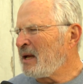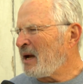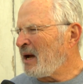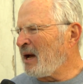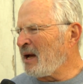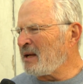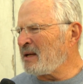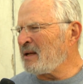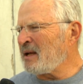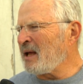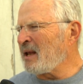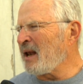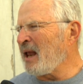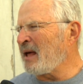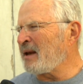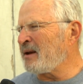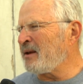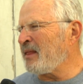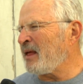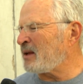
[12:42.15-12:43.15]
Uh, a
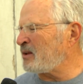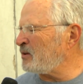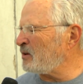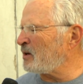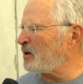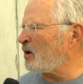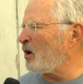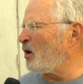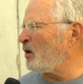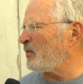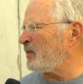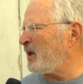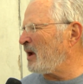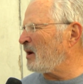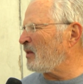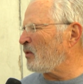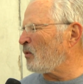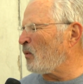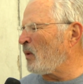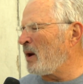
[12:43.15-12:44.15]
lot of that could have gone the
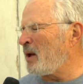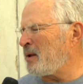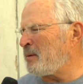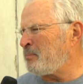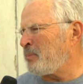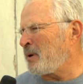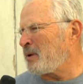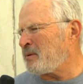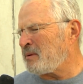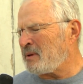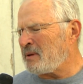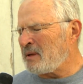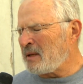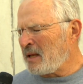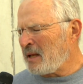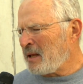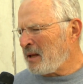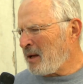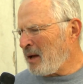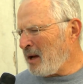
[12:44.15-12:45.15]
other way, but
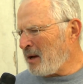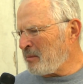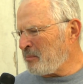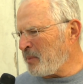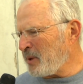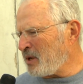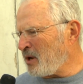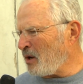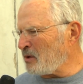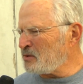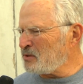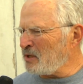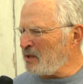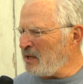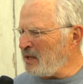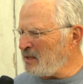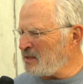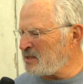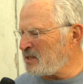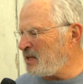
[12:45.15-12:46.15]
uh, because of
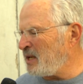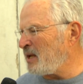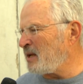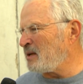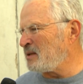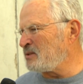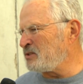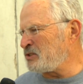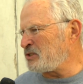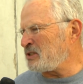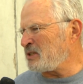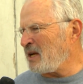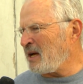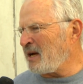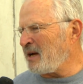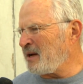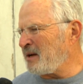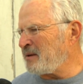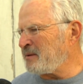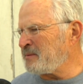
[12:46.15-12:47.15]
these kids,
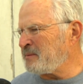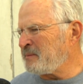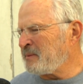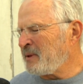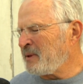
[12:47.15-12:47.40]
uh,